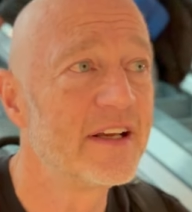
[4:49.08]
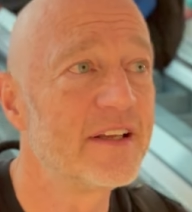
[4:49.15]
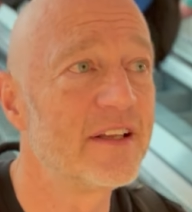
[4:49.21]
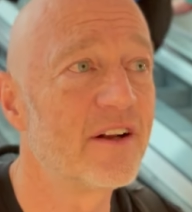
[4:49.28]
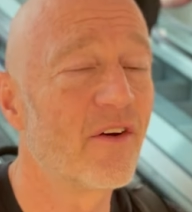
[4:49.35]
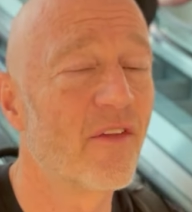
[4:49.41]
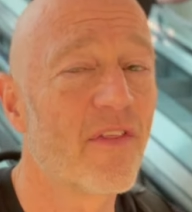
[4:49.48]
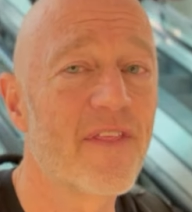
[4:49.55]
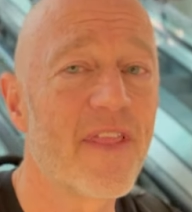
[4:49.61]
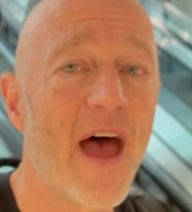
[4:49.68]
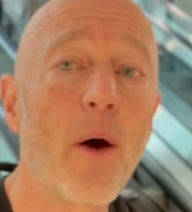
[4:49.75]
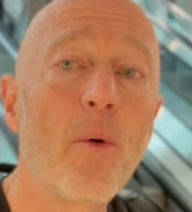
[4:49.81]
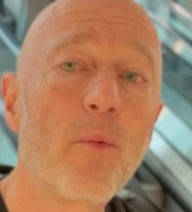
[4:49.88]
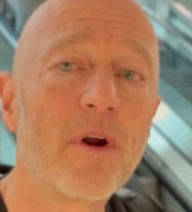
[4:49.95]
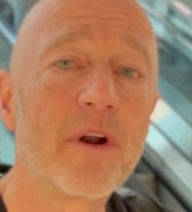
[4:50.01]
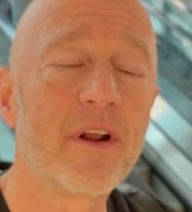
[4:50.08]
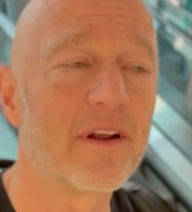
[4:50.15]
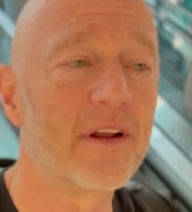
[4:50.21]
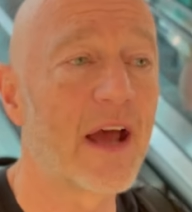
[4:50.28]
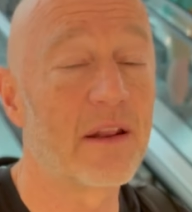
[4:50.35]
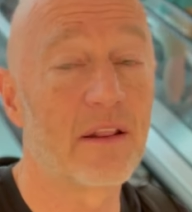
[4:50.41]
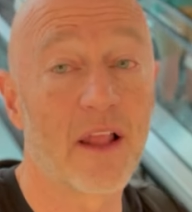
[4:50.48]
you know, that would,
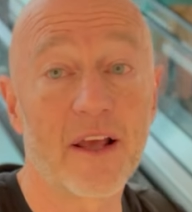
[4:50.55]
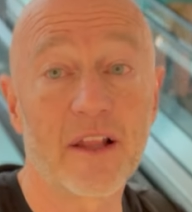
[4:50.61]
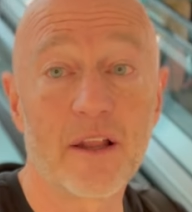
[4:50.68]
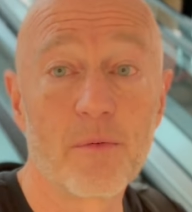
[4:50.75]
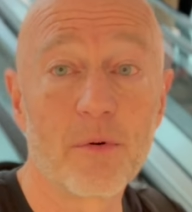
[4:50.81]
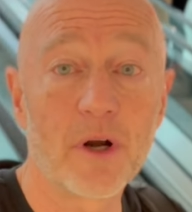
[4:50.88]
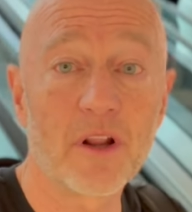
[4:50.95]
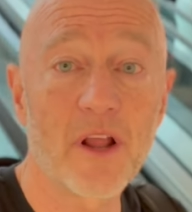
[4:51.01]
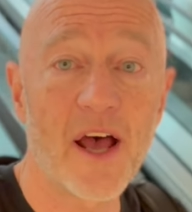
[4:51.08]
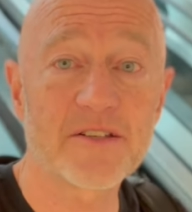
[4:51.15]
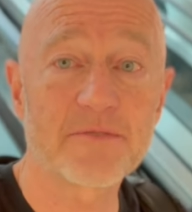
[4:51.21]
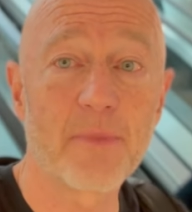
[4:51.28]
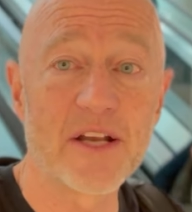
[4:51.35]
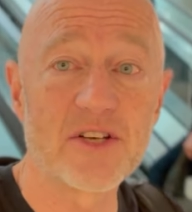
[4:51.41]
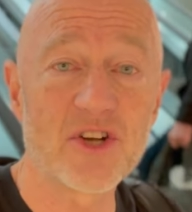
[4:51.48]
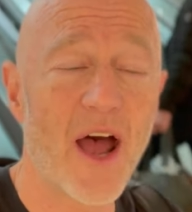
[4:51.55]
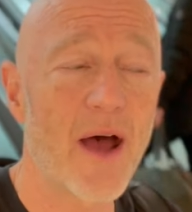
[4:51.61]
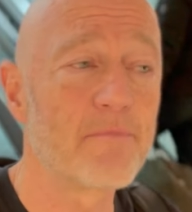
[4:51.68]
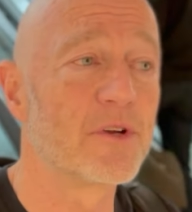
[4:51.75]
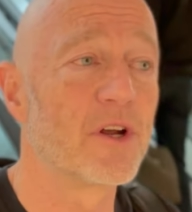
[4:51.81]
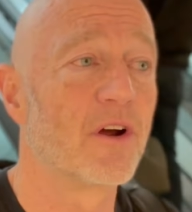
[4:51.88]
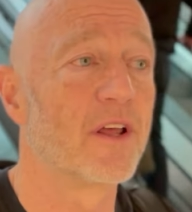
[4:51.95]
I likely would have lost my
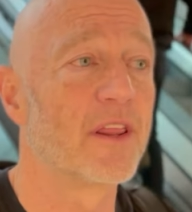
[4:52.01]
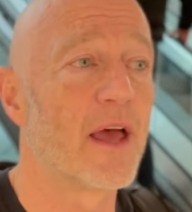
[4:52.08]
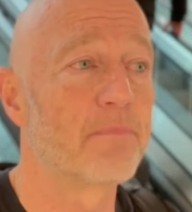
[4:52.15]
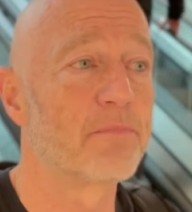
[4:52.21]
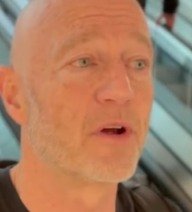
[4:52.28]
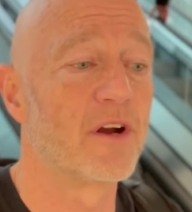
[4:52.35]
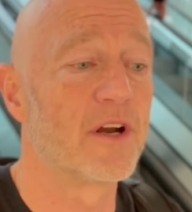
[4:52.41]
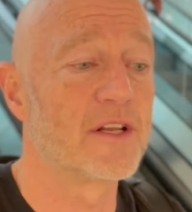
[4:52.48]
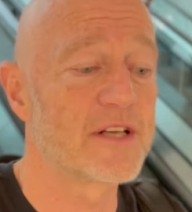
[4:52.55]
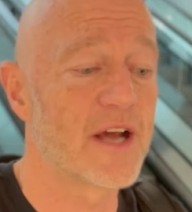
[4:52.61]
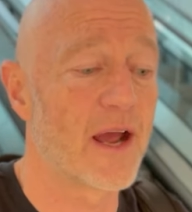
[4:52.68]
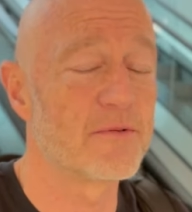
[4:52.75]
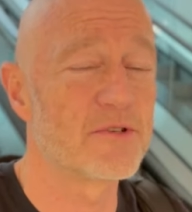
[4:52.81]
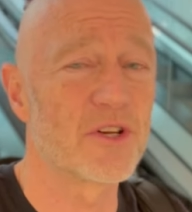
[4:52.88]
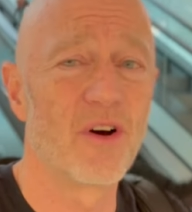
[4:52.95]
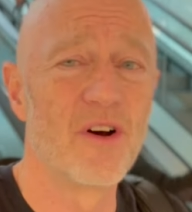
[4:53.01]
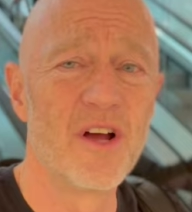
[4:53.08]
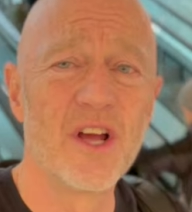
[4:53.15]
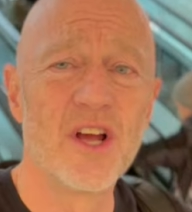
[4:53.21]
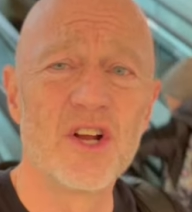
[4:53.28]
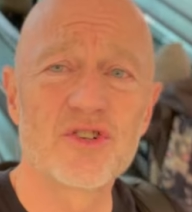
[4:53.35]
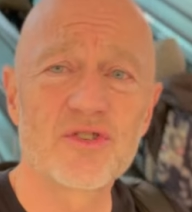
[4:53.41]
job during that period of time. So
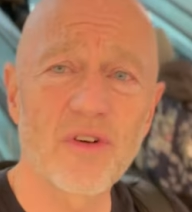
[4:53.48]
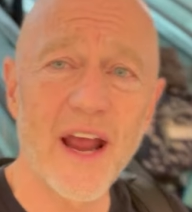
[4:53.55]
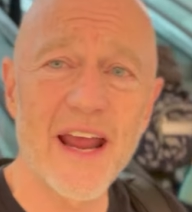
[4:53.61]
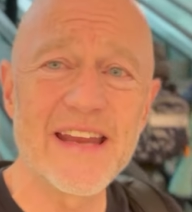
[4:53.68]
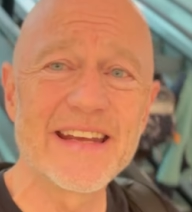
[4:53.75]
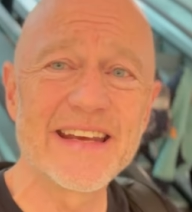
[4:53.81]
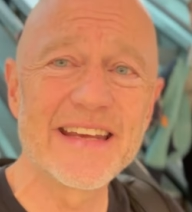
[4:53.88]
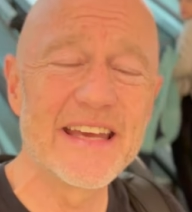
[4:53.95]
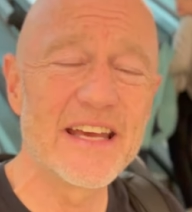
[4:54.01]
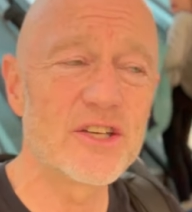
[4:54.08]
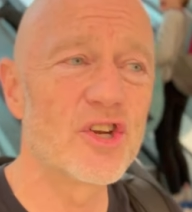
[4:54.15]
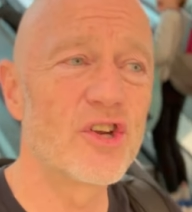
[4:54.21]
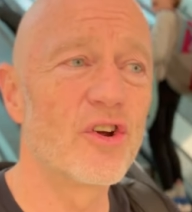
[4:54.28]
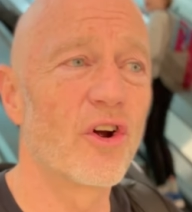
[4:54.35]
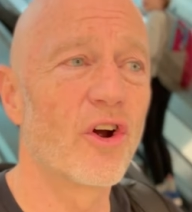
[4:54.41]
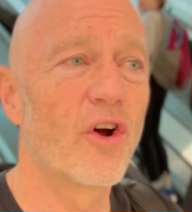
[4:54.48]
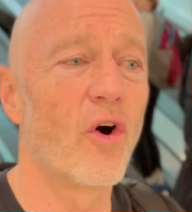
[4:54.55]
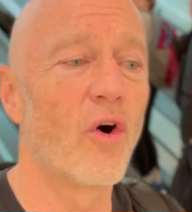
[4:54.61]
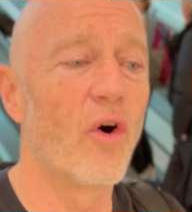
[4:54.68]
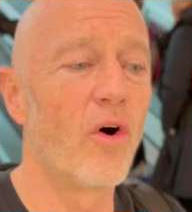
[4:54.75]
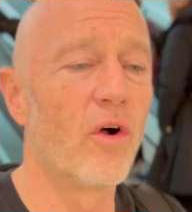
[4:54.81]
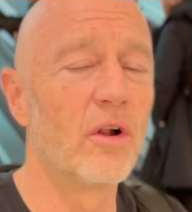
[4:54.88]
trying to get to your
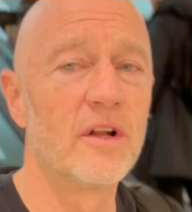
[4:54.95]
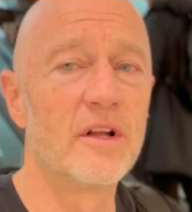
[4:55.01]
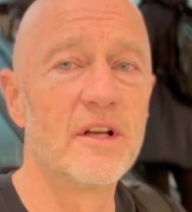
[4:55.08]
goal,